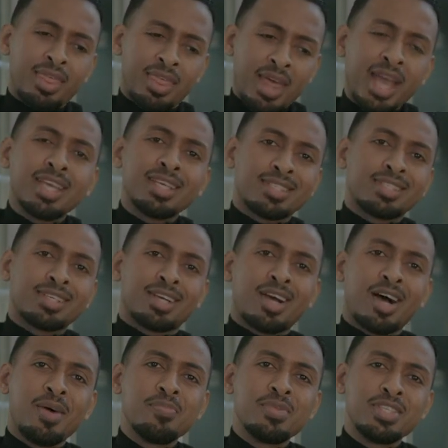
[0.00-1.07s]
that is to
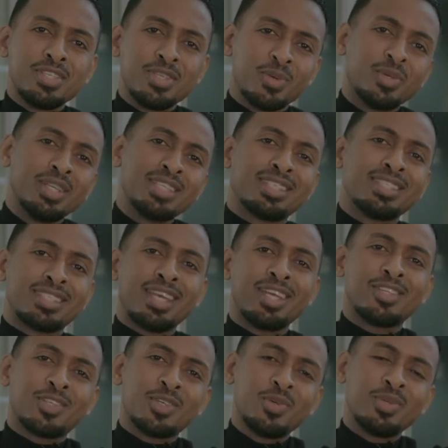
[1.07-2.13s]
come, and you'll need to
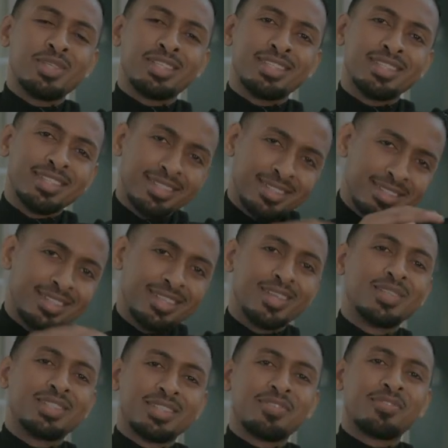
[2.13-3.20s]
stay tuned and, you
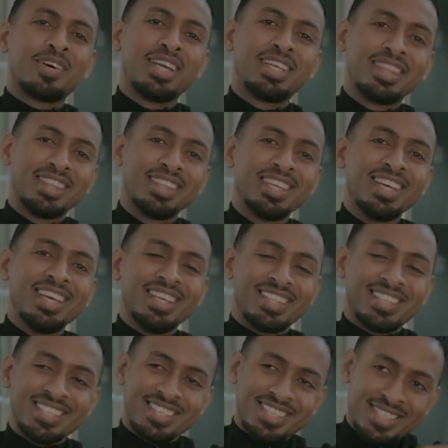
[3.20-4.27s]
know, to find,
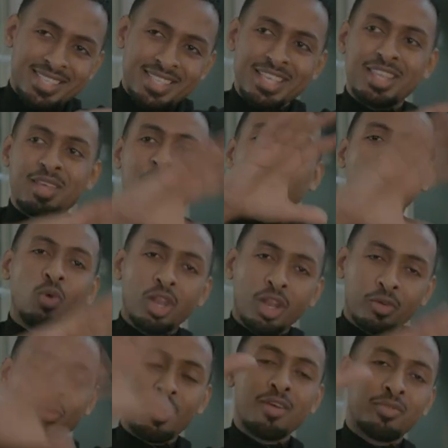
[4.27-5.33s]
to see them all
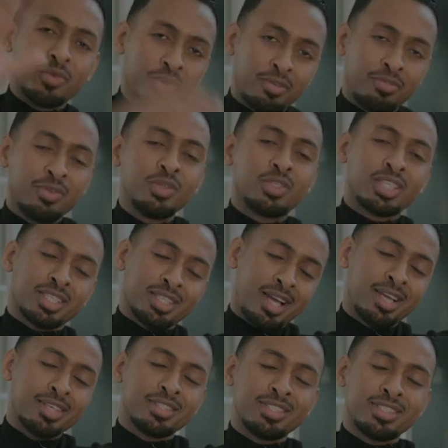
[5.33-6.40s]
unravel in the future,
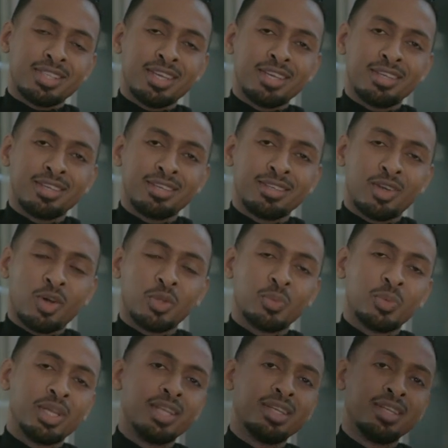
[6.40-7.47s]
I should say,
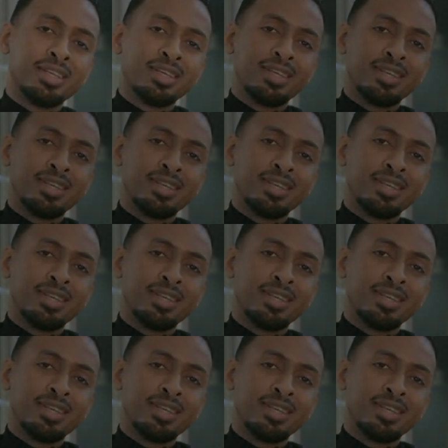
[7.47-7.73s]
God willing.